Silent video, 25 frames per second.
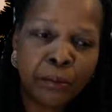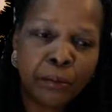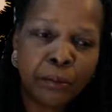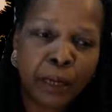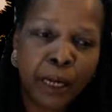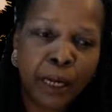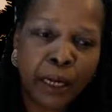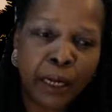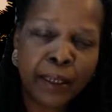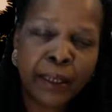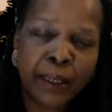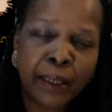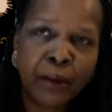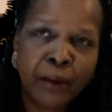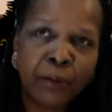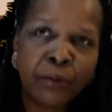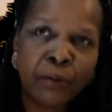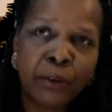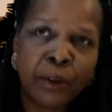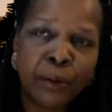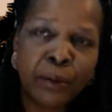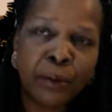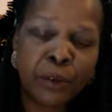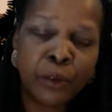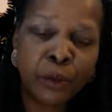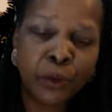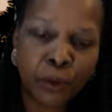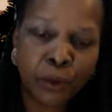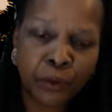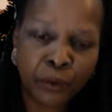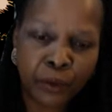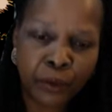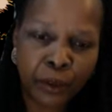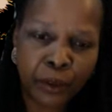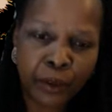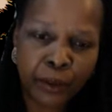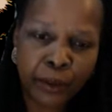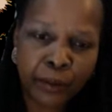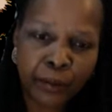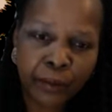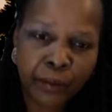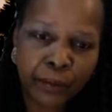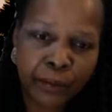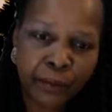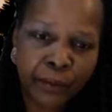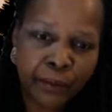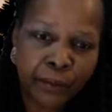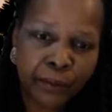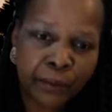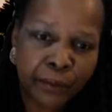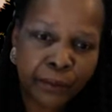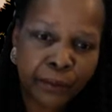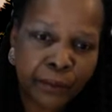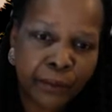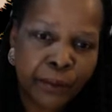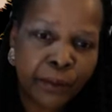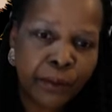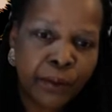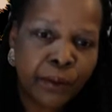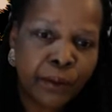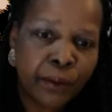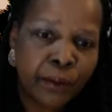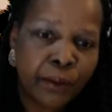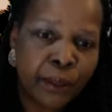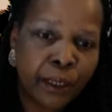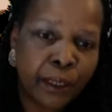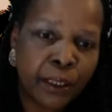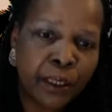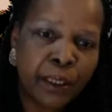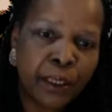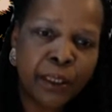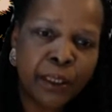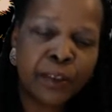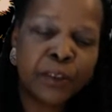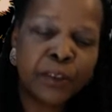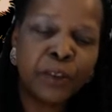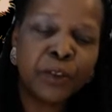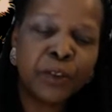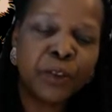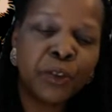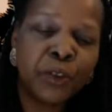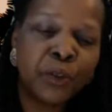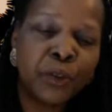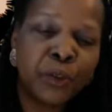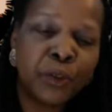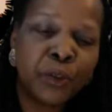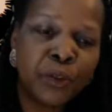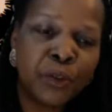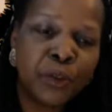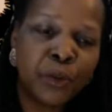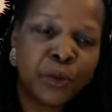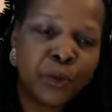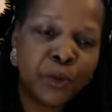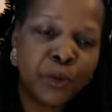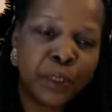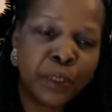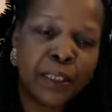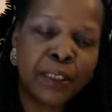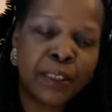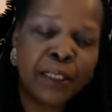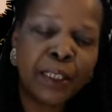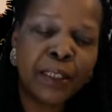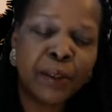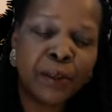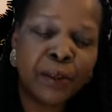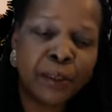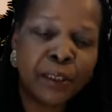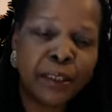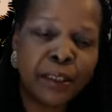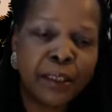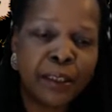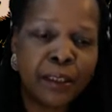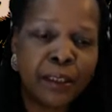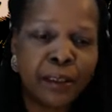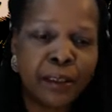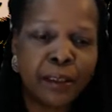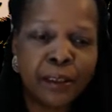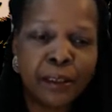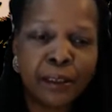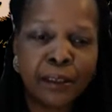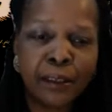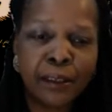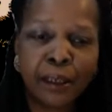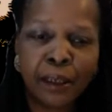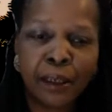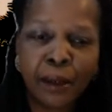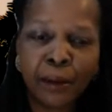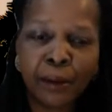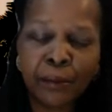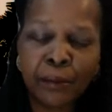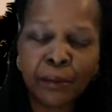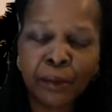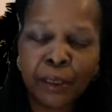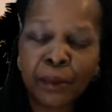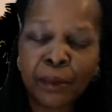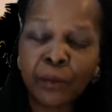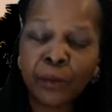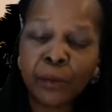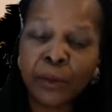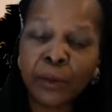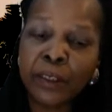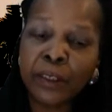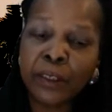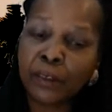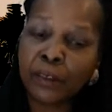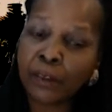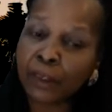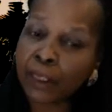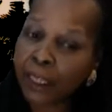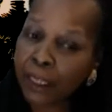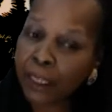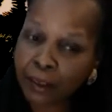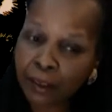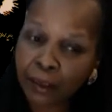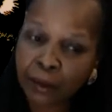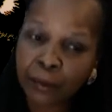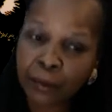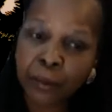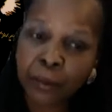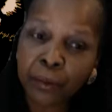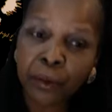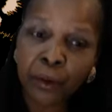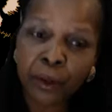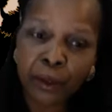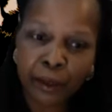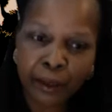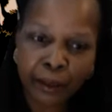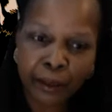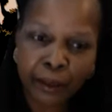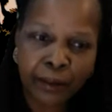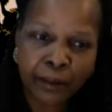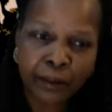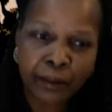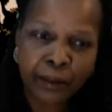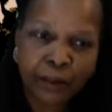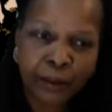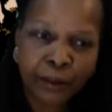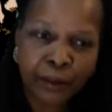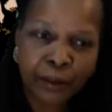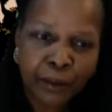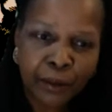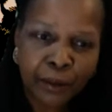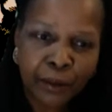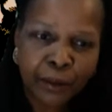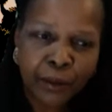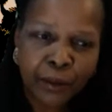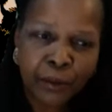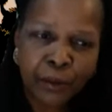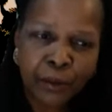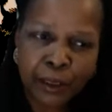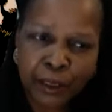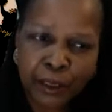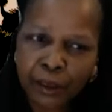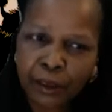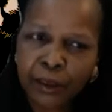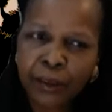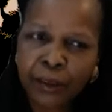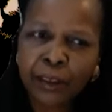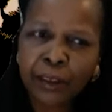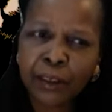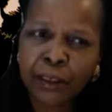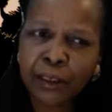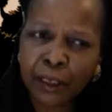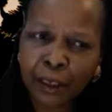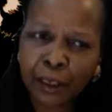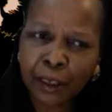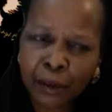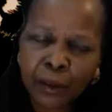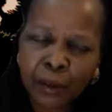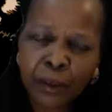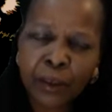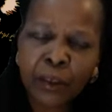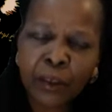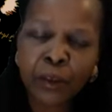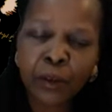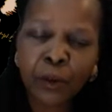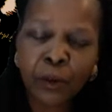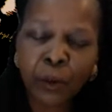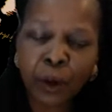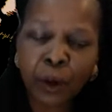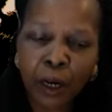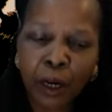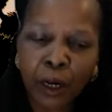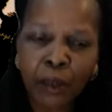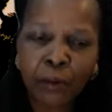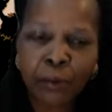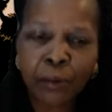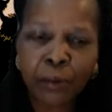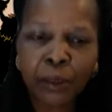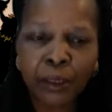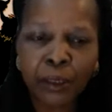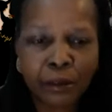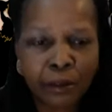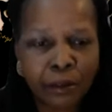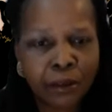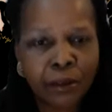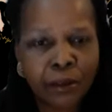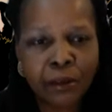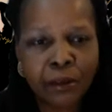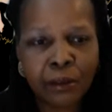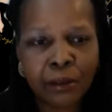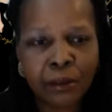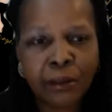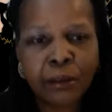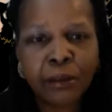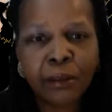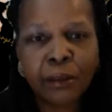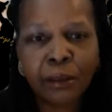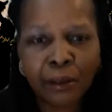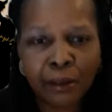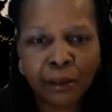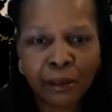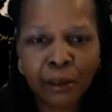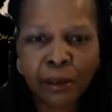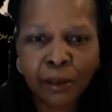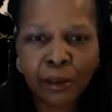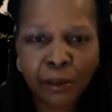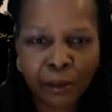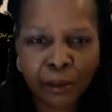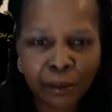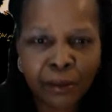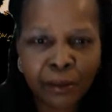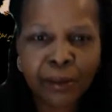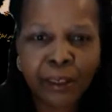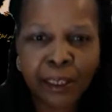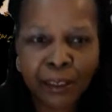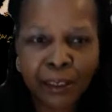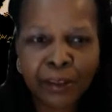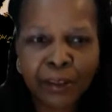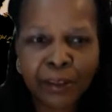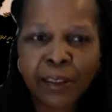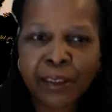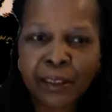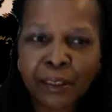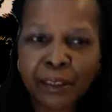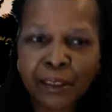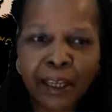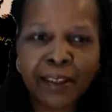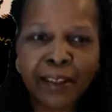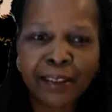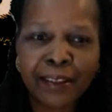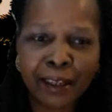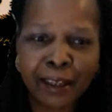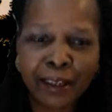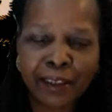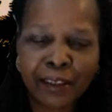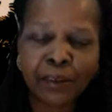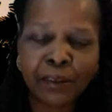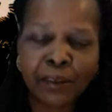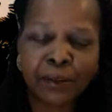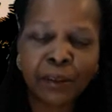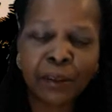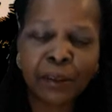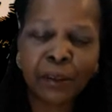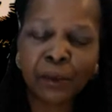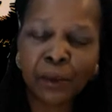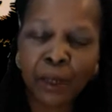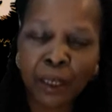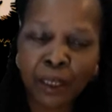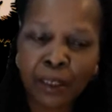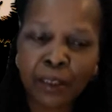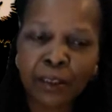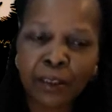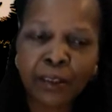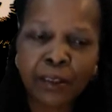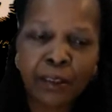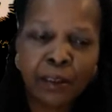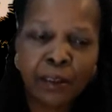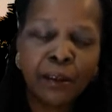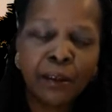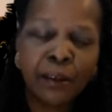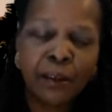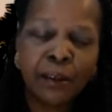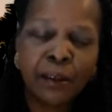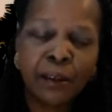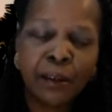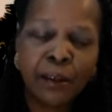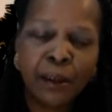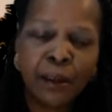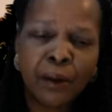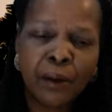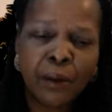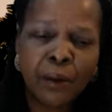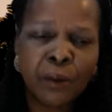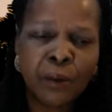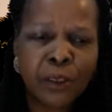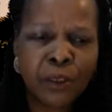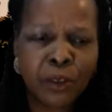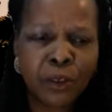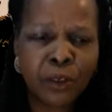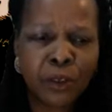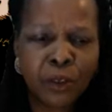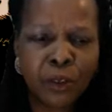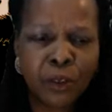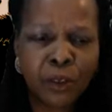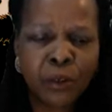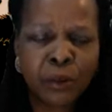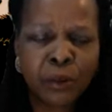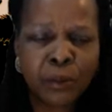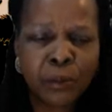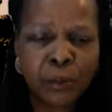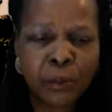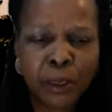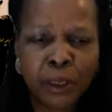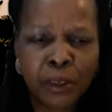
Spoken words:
I came from Dover, right? And I used to go to school as a young kid in Windsor Castle, Portland, which it's a good little walk, but, exercise activity wise, it was good. But